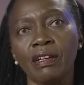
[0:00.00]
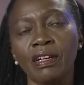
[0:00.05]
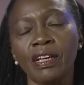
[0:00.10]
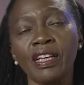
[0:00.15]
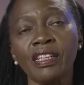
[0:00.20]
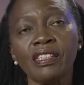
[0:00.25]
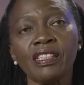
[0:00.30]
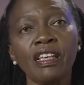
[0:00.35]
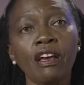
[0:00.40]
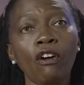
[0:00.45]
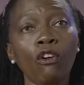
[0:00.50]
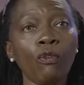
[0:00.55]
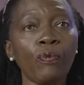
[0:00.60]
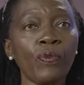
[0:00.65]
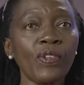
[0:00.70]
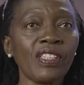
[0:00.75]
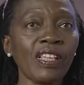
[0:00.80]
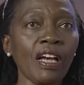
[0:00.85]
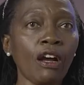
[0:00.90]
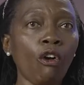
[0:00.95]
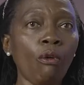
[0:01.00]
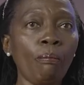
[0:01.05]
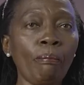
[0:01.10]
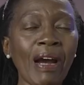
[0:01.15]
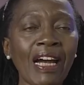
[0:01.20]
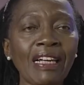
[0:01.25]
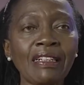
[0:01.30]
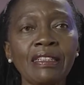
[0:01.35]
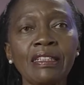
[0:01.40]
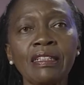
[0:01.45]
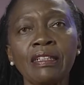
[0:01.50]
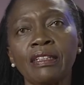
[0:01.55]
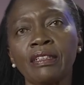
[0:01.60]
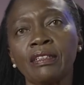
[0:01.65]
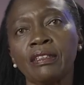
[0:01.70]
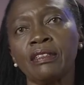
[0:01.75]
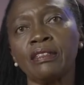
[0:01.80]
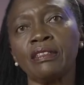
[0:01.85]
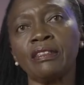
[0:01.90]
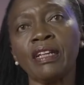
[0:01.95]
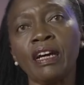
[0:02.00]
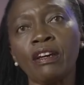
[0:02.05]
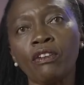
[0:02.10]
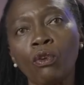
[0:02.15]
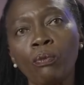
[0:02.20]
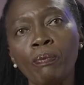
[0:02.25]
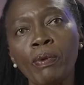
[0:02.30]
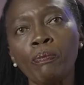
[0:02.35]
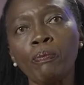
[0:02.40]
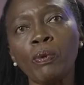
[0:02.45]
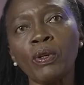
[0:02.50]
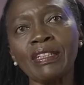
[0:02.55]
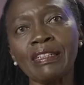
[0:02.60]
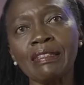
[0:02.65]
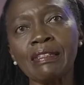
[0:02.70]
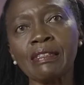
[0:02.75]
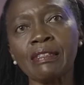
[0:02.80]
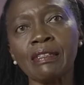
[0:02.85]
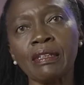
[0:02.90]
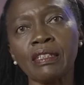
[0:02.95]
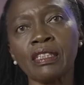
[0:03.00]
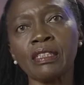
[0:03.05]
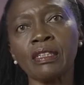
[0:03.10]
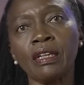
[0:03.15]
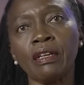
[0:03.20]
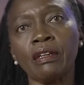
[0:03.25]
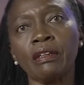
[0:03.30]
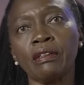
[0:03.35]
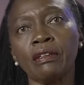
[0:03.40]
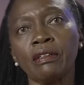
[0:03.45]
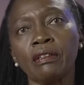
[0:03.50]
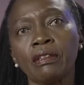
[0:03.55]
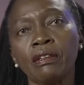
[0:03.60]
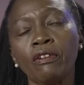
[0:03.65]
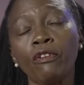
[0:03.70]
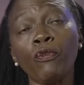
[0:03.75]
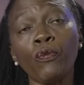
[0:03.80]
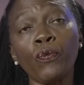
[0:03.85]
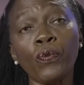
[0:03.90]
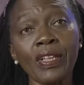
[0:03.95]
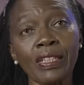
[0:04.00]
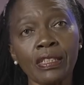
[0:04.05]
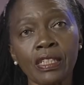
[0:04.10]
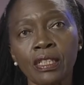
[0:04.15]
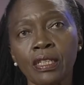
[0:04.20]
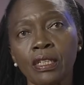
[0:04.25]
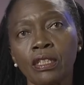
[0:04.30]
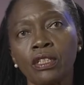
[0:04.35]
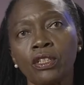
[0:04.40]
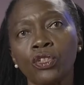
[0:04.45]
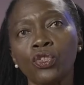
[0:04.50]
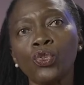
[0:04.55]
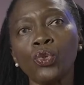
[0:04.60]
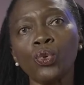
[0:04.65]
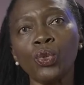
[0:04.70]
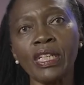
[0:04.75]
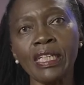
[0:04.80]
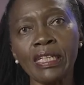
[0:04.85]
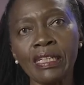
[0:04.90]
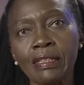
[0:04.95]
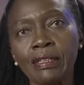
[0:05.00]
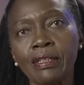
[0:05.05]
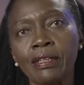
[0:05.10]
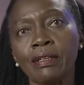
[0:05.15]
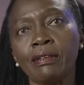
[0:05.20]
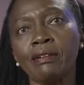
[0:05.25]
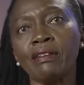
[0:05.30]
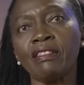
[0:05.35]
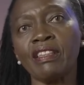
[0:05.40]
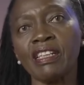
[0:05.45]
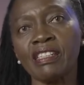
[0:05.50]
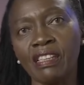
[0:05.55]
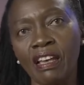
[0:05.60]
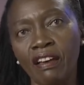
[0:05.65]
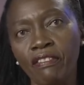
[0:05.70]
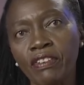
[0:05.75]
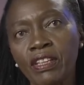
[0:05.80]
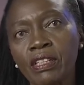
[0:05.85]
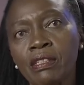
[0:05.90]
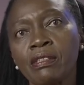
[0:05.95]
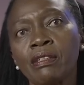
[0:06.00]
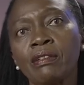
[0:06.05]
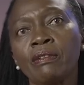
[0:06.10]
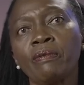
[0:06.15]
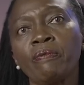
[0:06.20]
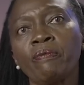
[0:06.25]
Is the officer commanding Nairobi Police Station fit to lead the service?